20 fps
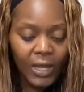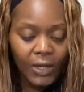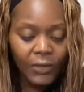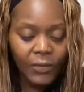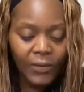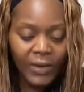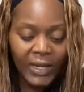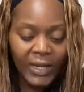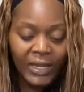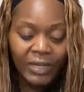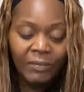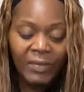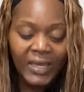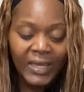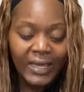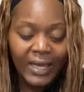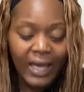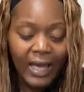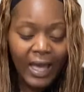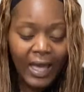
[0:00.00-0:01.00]
granting me
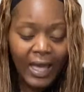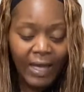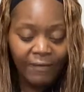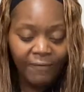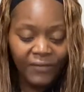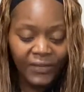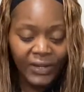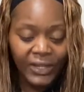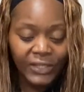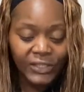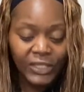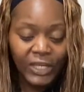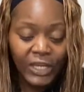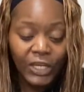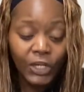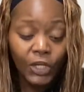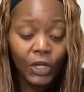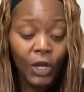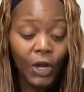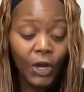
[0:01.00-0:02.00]
confidence
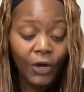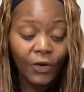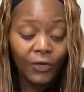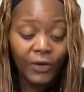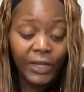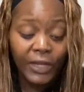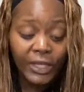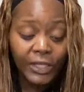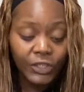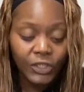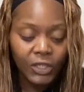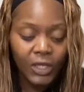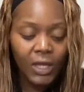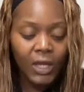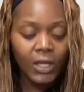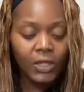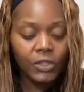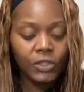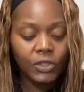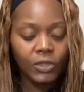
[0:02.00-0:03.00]
and courage
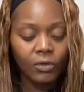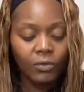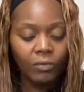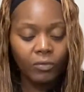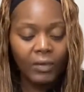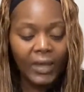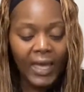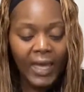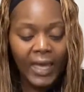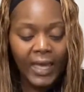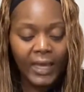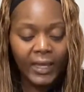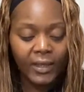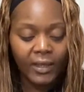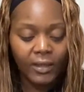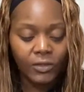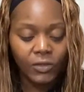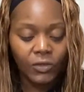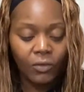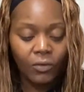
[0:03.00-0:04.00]
to act
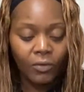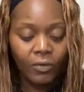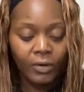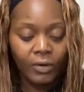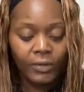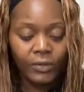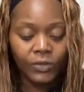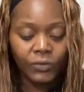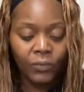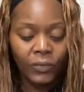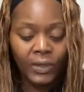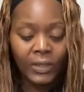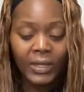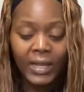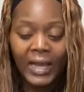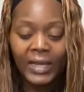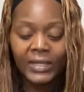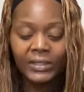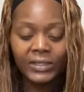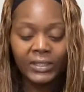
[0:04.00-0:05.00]
towards
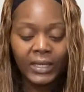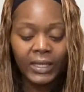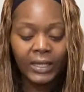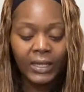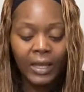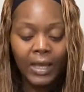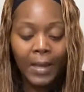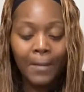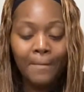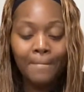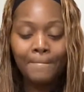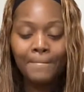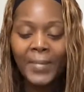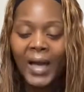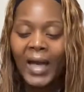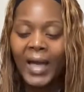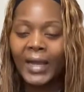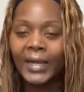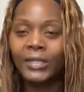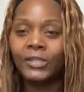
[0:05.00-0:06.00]
realizing
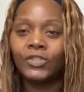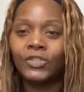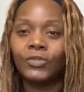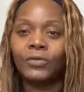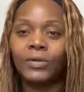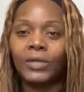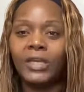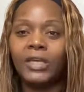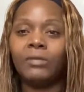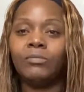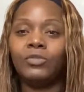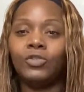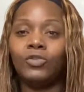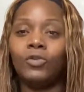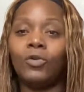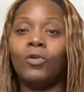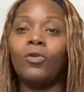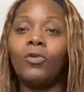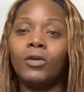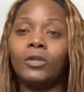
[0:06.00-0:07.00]
my dreams,
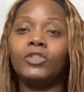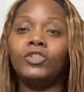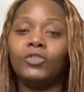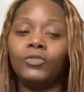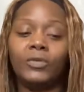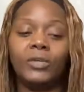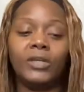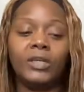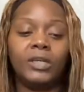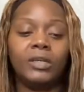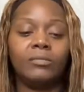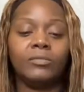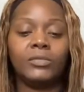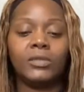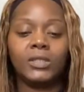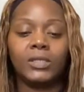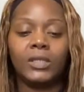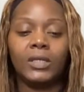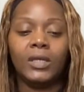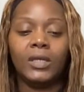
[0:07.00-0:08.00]
your
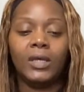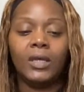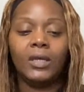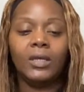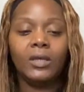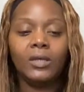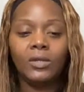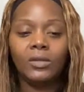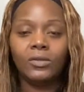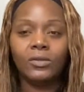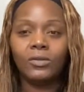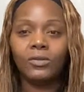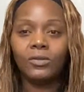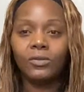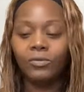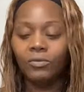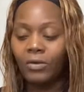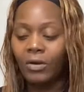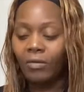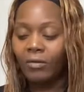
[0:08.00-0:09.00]
dreams.
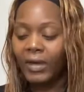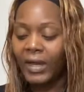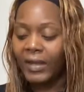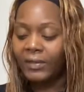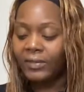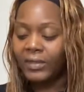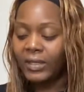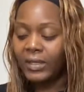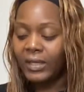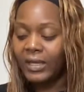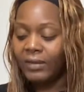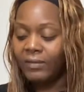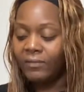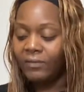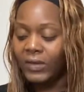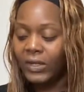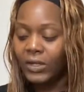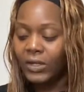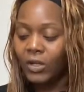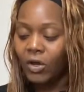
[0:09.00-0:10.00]
You don't have to
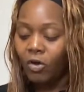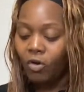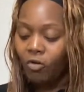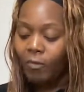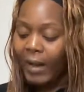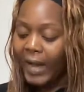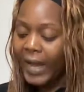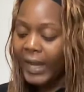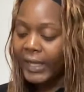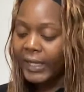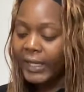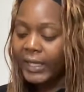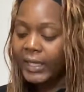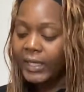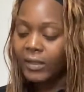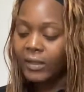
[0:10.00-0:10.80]
envy nobody.